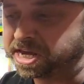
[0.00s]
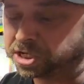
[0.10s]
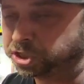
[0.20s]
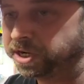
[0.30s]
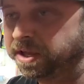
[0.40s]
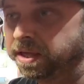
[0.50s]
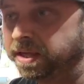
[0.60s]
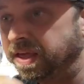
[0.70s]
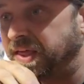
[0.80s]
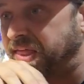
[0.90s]
each.
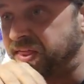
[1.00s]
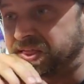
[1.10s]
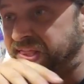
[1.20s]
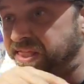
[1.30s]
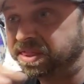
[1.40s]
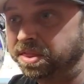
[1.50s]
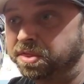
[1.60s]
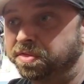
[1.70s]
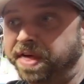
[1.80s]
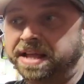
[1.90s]

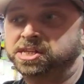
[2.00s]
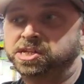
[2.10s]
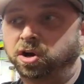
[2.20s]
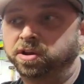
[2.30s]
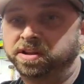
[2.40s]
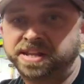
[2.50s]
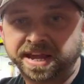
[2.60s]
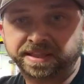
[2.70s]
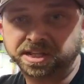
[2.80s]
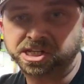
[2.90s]
That started to
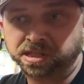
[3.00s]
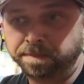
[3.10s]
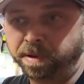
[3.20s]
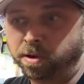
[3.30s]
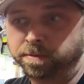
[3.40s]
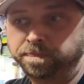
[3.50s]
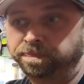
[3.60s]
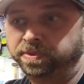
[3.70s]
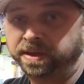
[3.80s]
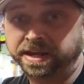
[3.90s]
take that slip out.
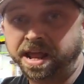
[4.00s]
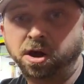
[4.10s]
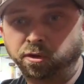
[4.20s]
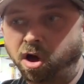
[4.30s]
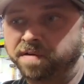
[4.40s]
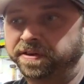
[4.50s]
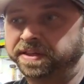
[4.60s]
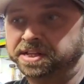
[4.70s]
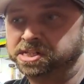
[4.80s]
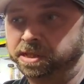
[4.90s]
It held off on
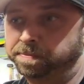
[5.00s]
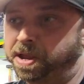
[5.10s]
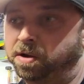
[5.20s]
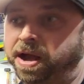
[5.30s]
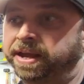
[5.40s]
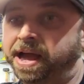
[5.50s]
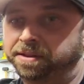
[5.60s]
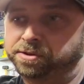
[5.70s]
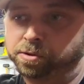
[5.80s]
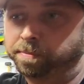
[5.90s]
that slip now. I got to